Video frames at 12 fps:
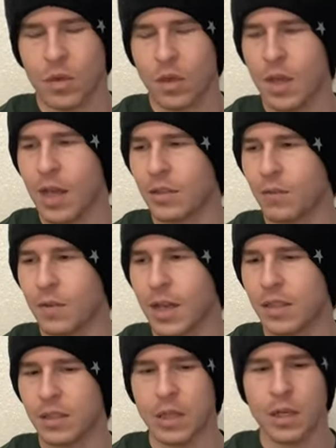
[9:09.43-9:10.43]
That's
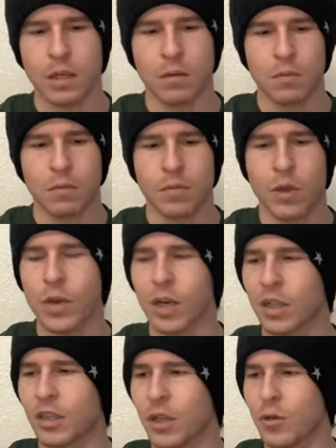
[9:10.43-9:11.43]
fascinating. They
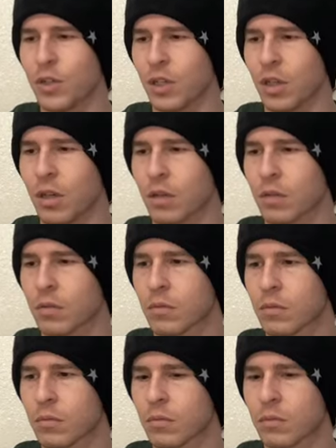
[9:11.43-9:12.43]
want closure.
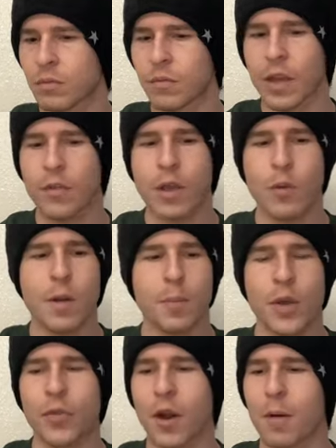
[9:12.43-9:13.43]
They want
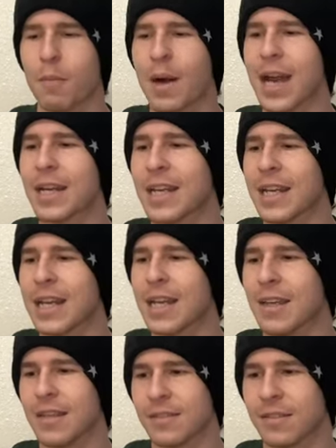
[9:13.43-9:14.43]
to put their mind at
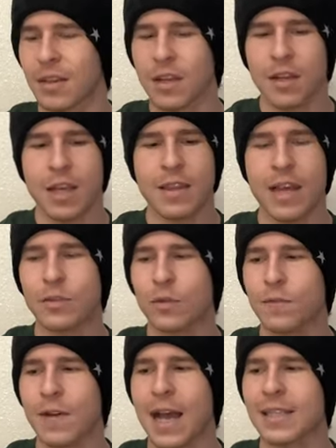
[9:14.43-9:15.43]
ease. And that's
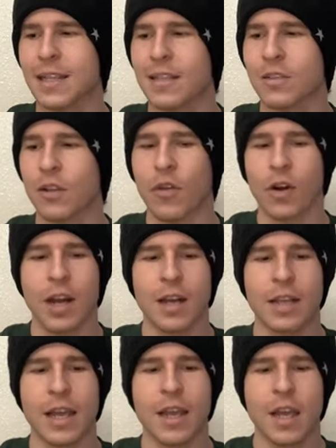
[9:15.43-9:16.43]
what's fascinating. Is they're kind
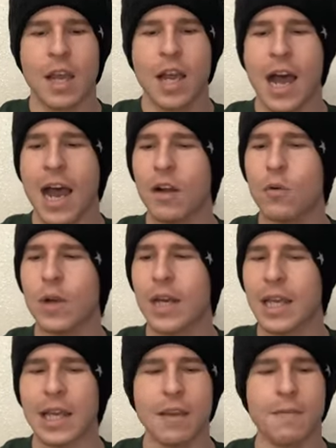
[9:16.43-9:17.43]
of like, I don't want
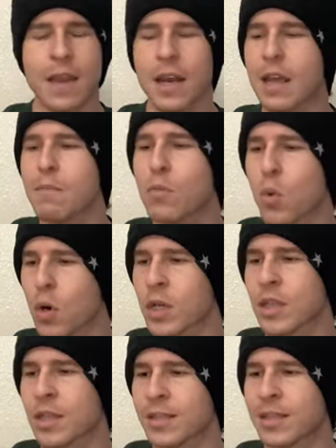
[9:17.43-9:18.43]
to give any more
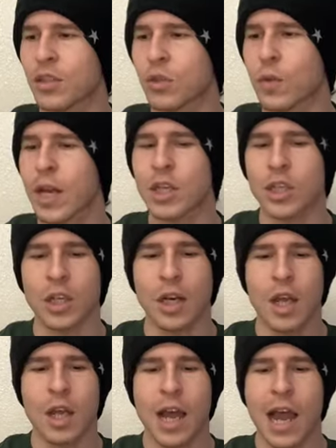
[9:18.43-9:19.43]
to this
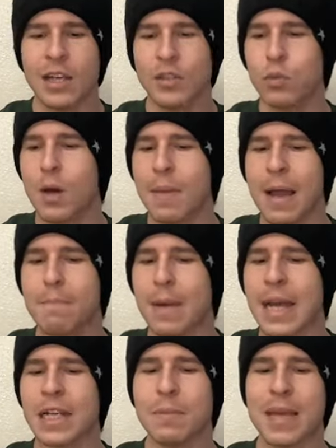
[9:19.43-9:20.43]
situation. I just want my
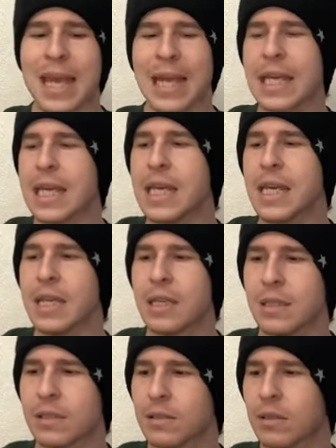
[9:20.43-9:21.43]
mind to be at
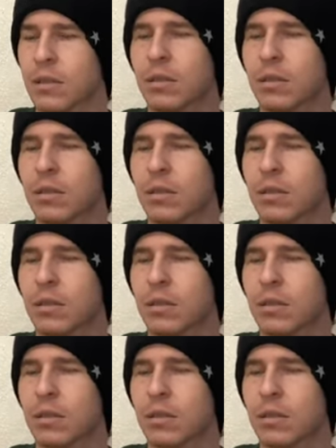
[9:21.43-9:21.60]
ease.